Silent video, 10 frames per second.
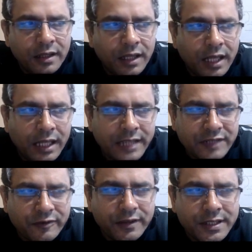and that's why
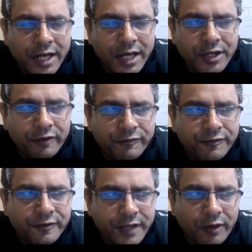this kind of
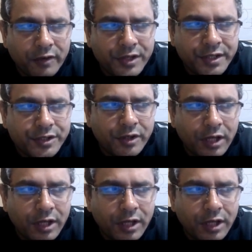circulation is called